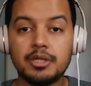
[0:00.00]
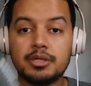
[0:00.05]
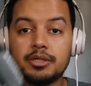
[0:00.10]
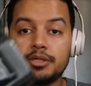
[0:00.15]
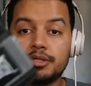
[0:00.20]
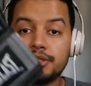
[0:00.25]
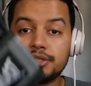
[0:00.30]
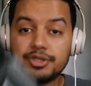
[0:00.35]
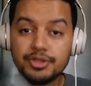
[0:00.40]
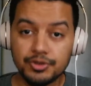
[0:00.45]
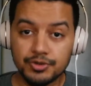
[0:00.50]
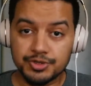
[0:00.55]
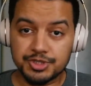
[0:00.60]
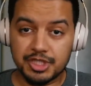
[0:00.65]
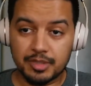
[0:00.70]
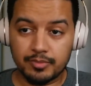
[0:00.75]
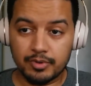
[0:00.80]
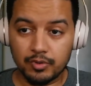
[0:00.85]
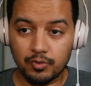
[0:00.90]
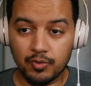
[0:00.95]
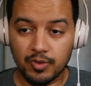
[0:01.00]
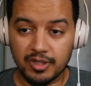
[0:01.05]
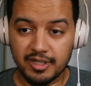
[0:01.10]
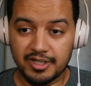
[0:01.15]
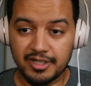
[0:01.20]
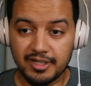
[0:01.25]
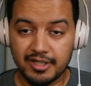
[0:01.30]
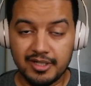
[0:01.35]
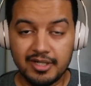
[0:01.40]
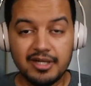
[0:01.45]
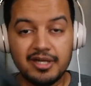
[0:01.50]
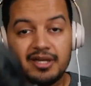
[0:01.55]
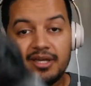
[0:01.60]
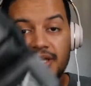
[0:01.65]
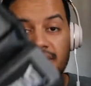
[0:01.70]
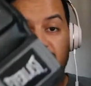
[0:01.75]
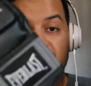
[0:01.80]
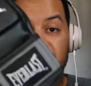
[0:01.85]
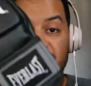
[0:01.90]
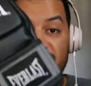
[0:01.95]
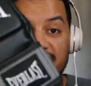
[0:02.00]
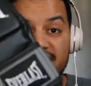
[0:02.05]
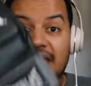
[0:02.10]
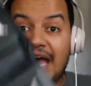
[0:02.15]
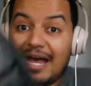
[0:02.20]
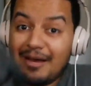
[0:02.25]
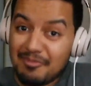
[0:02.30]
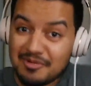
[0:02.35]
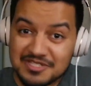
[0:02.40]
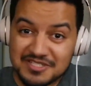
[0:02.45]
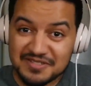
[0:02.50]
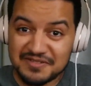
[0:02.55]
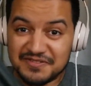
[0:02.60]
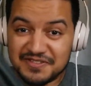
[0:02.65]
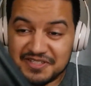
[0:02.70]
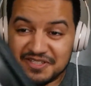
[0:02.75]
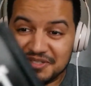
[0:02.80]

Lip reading: Good news number 1. If this happens to fit